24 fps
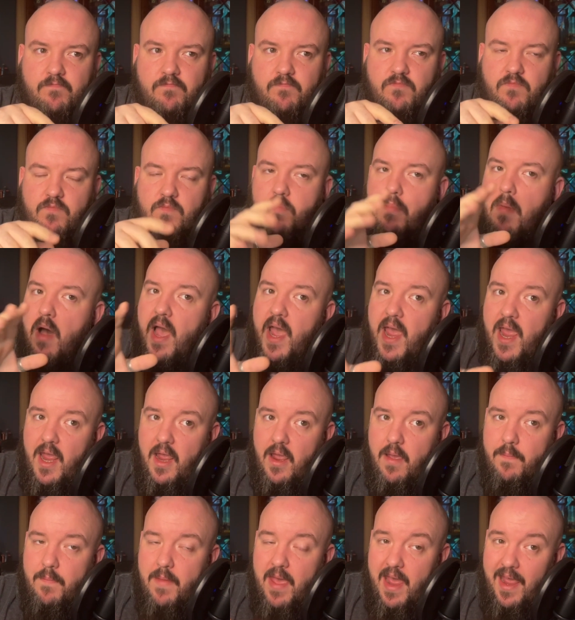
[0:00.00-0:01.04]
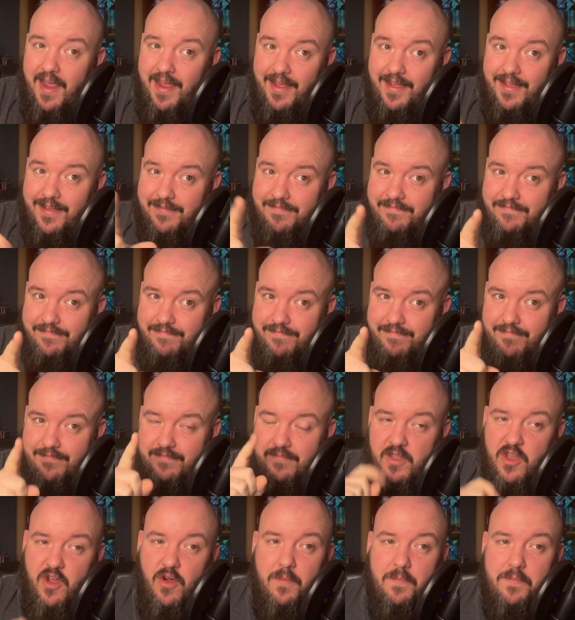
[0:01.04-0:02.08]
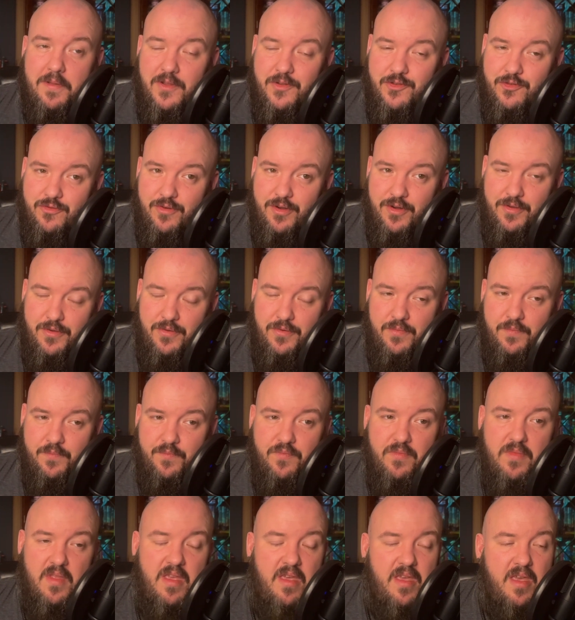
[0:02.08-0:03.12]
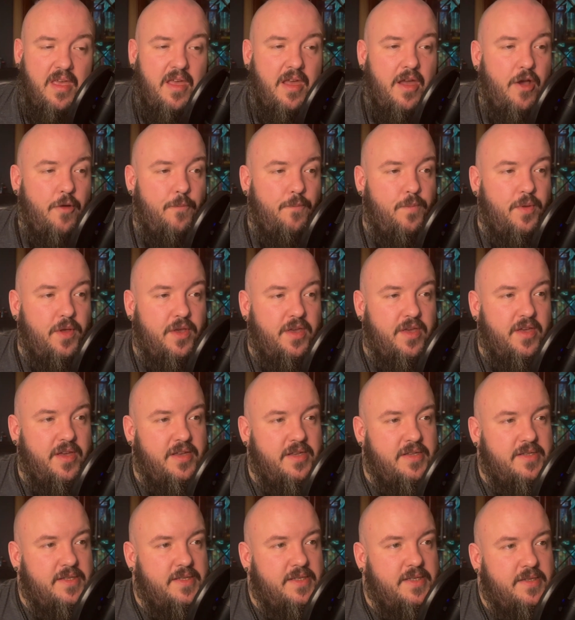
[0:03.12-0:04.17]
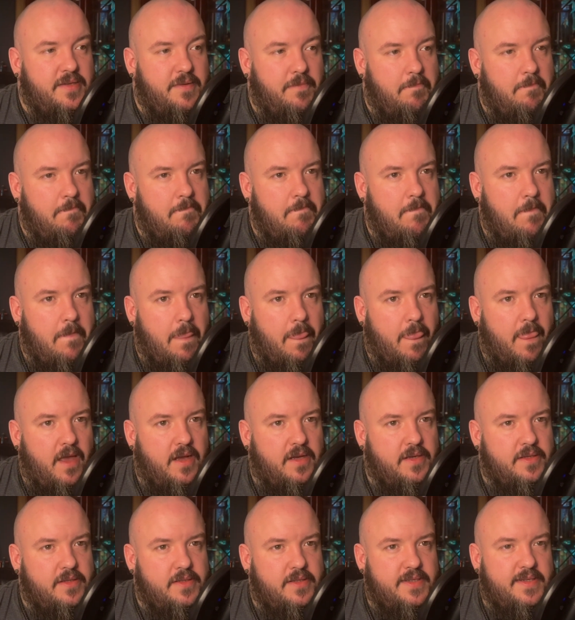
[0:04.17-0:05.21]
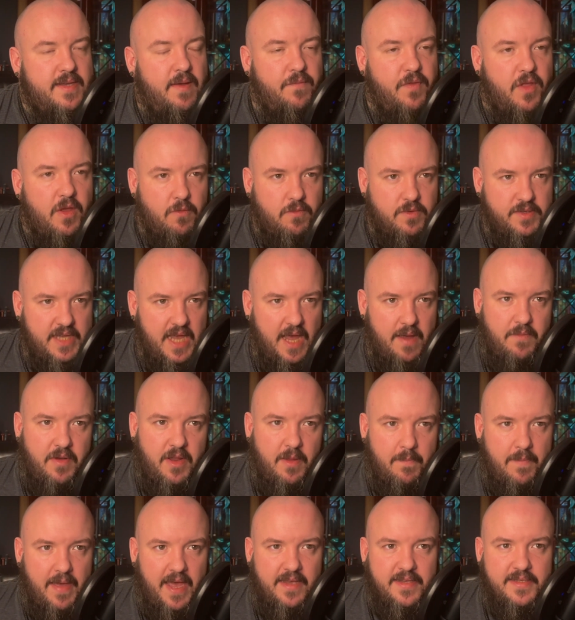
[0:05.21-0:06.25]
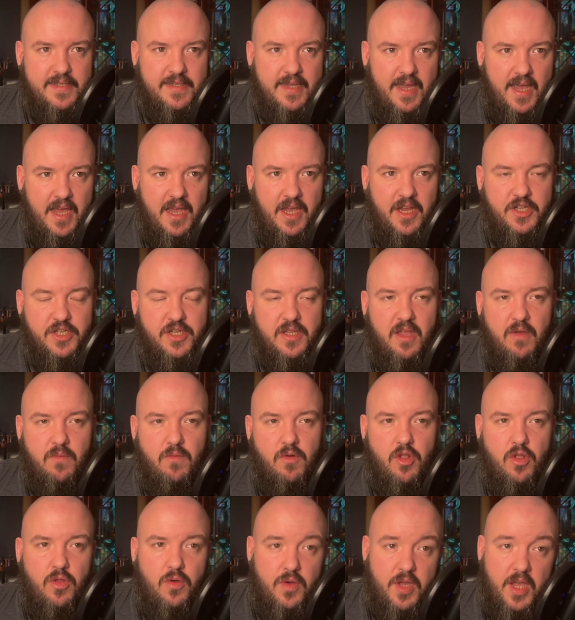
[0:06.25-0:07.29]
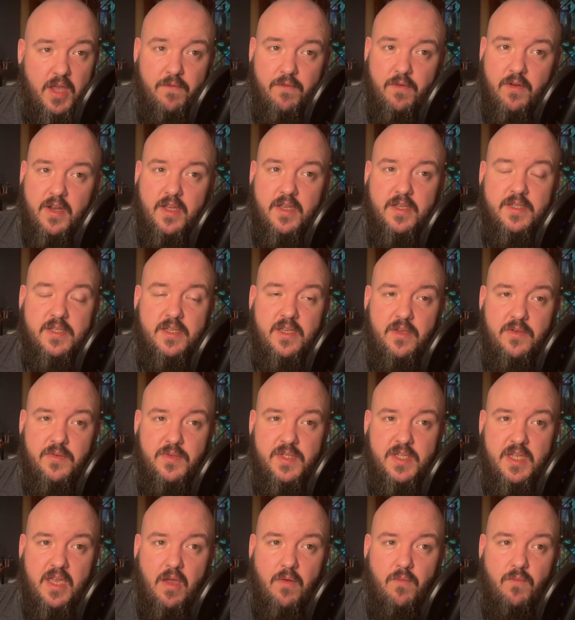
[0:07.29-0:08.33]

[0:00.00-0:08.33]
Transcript: may, may not be true because something was happening backstage and they were looking for an excuse to get